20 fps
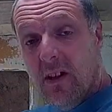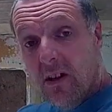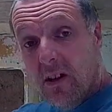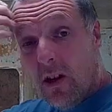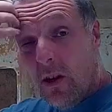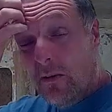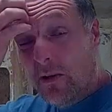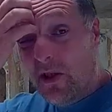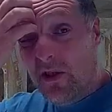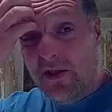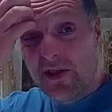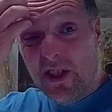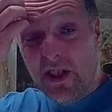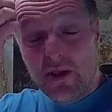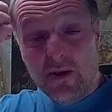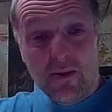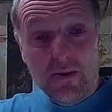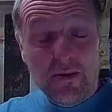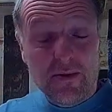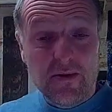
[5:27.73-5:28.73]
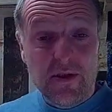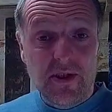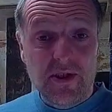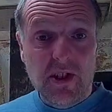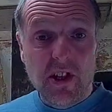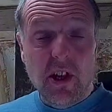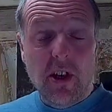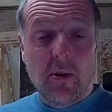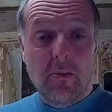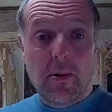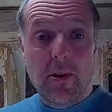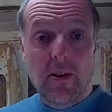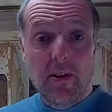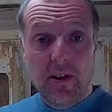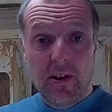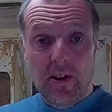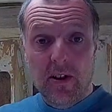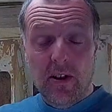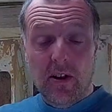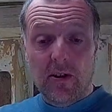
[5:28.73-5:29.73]
I mean, I did order a tub.
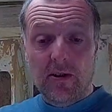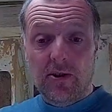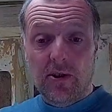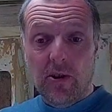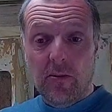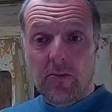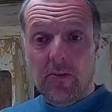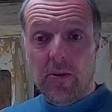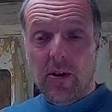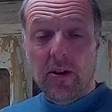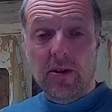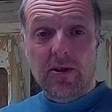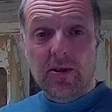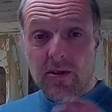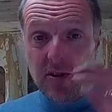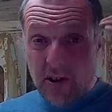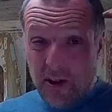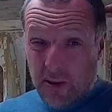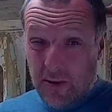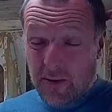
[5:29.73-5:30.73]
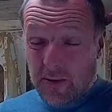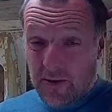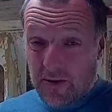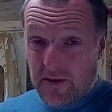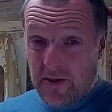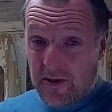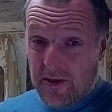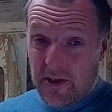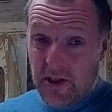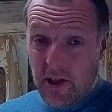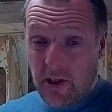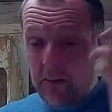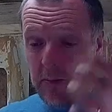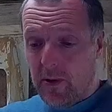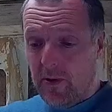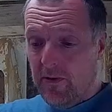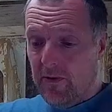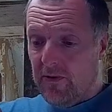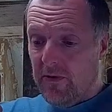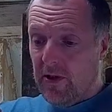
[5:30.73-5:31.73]
I tub I, I ordered a tub
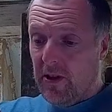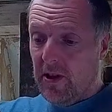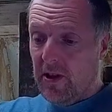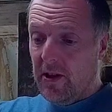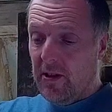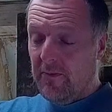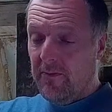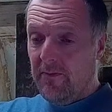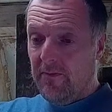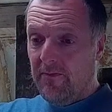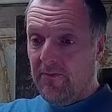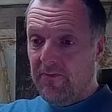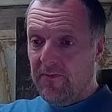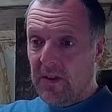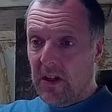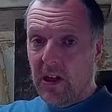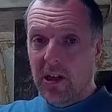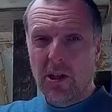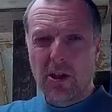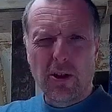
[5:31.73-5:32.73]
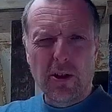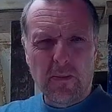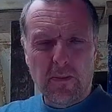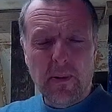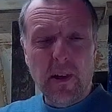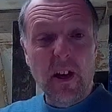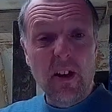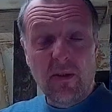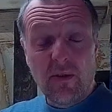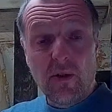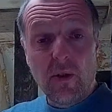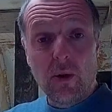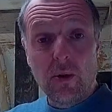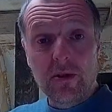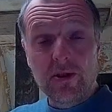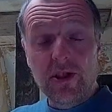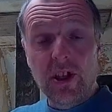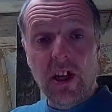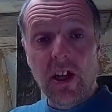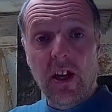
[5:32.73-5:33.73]
of um, like
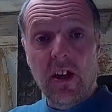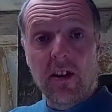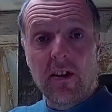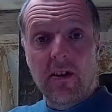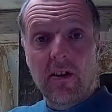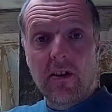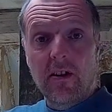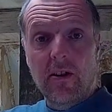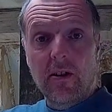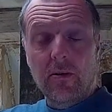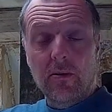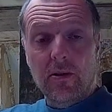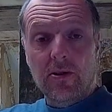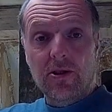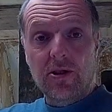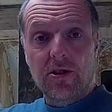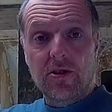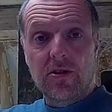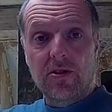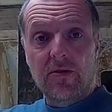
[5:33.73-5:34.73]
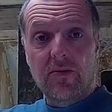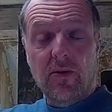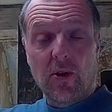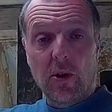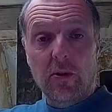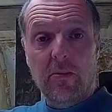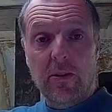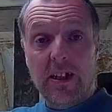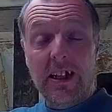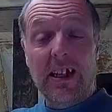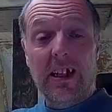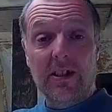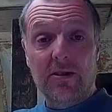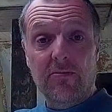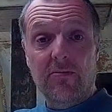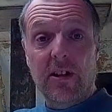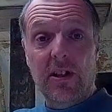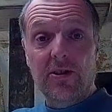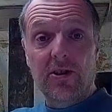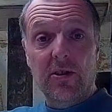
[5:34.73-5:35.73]
P40, which is fiberglass
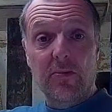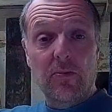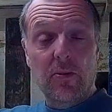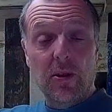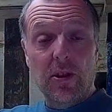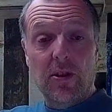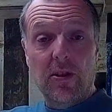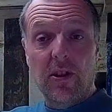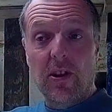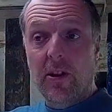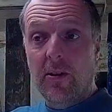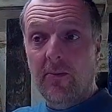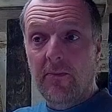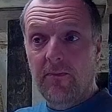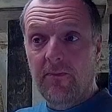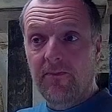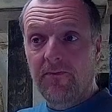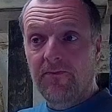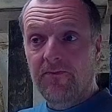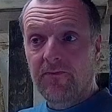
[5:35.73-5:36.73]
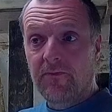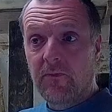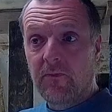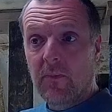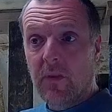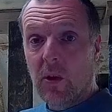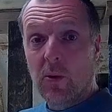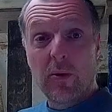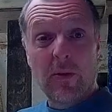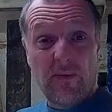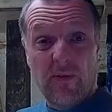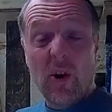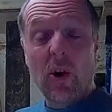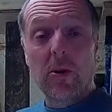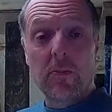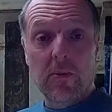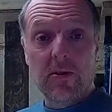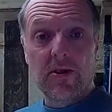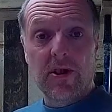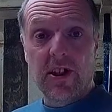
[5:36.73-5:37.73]
resin with um, with
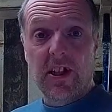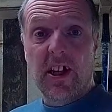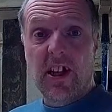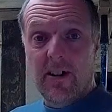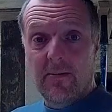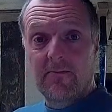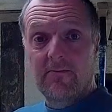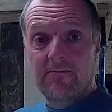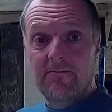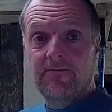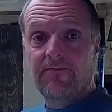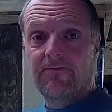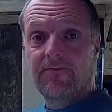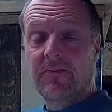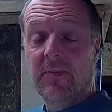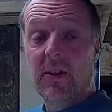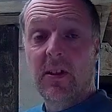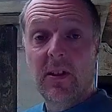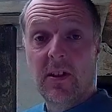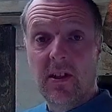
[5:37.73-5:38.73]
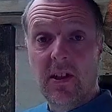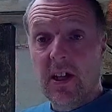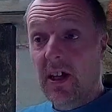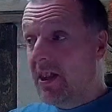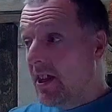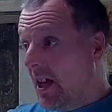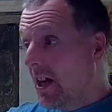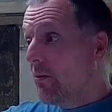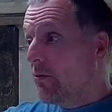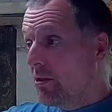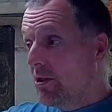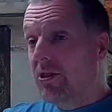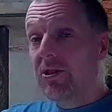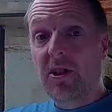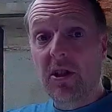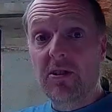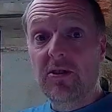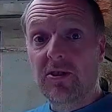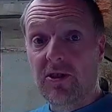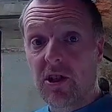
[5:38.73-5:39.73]
fibres in it, and that would have
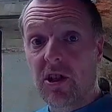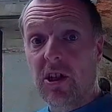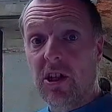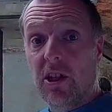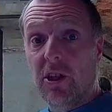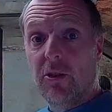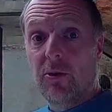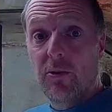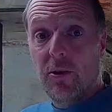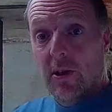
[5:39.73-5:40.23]
done as a glue